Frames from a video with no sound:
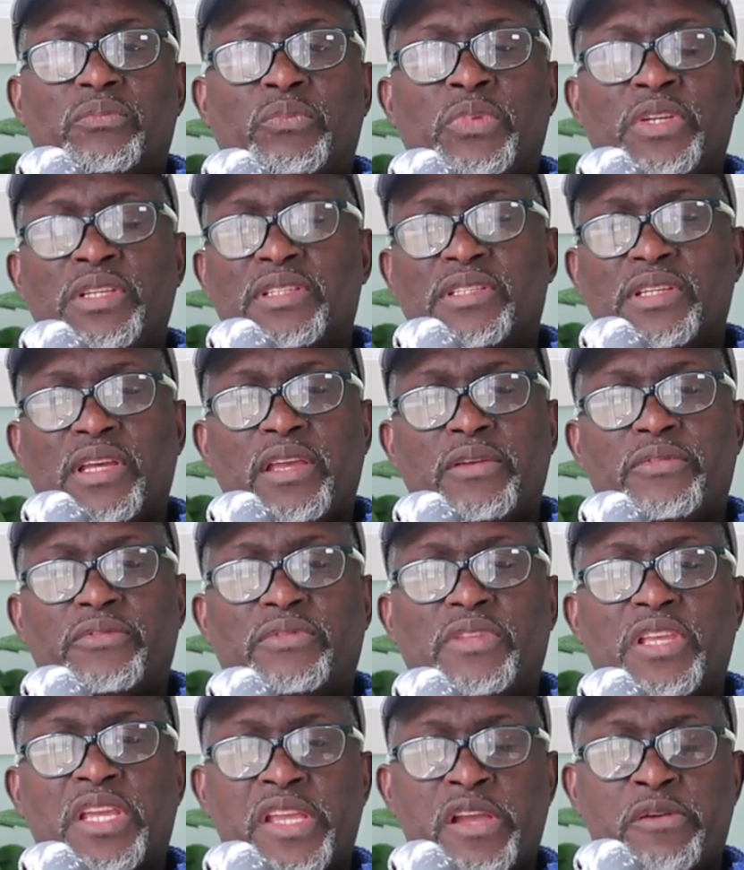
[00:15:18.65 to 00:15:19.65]
Be
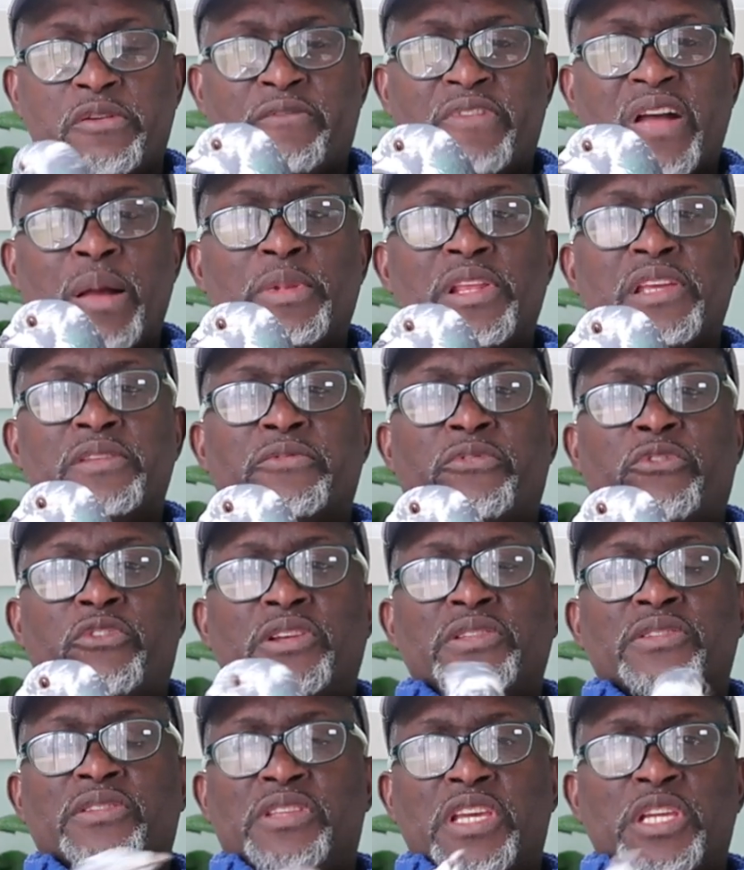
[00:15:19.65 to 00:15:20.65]
safe. Take care of your family and
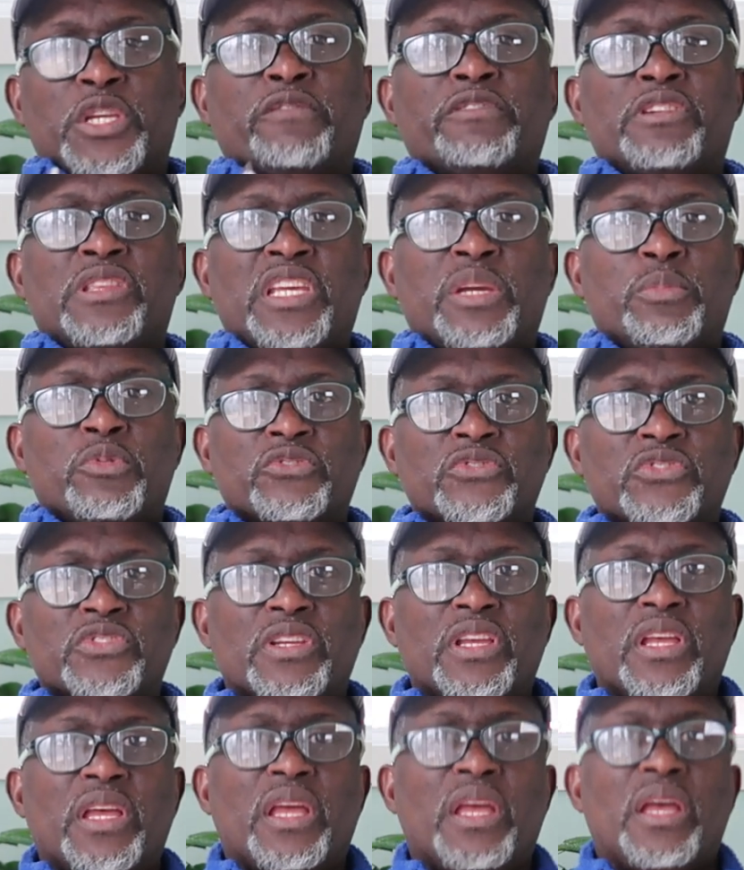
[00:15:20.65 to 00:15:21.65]
friends. Take care of your neighbors.